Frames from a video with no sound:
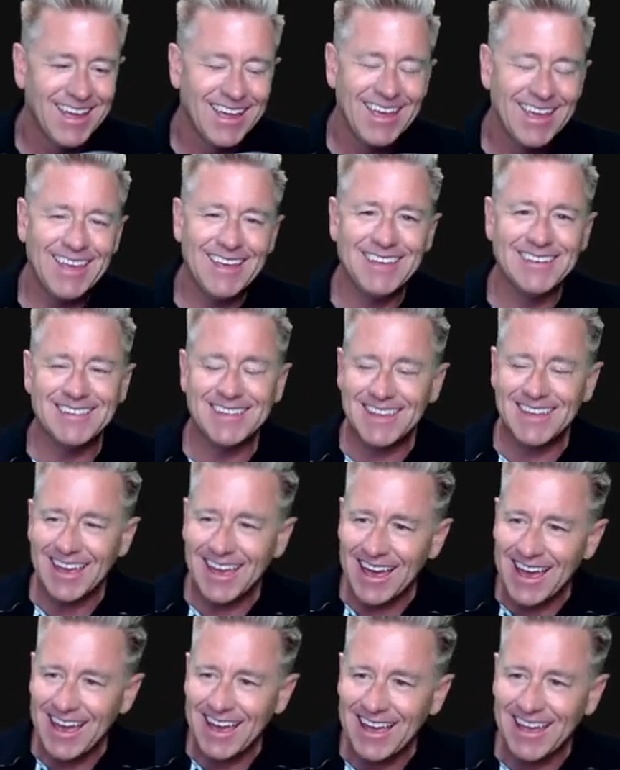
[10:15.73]
he's the
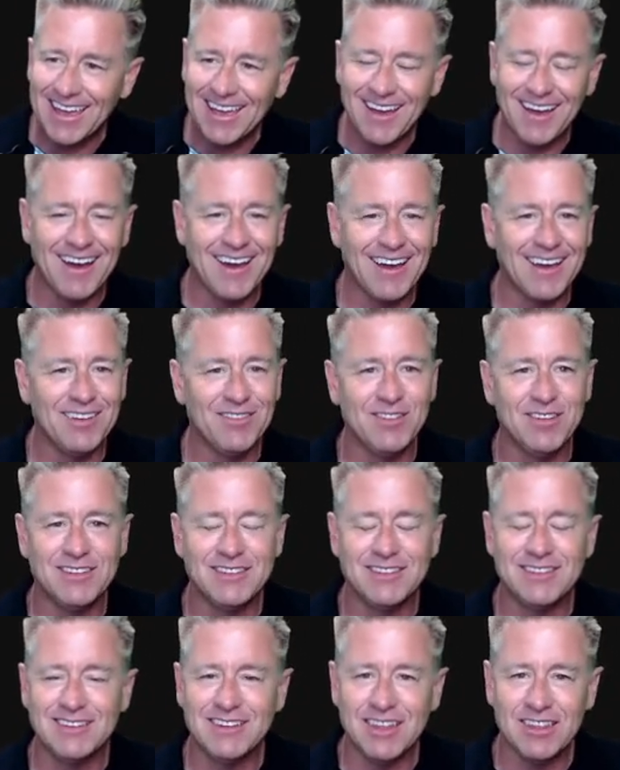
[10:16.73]
guy, guy. If you
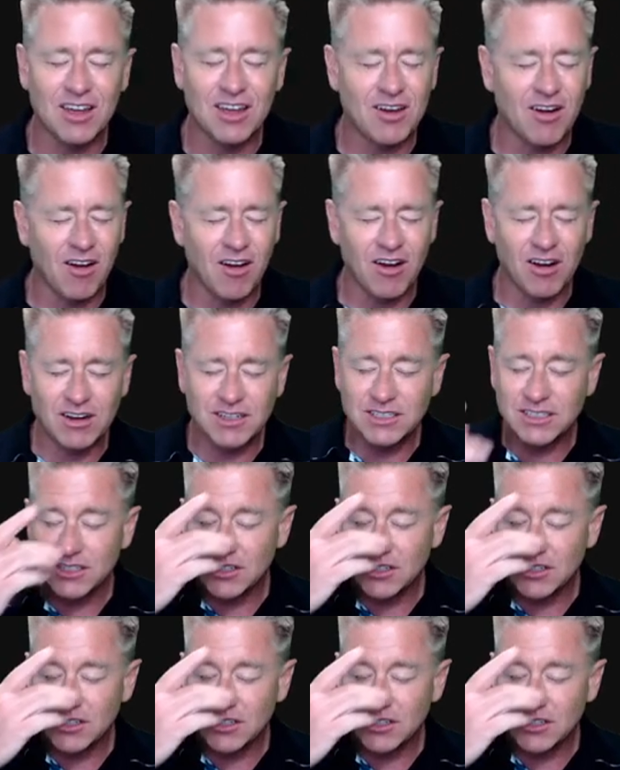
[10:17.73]
see the cars he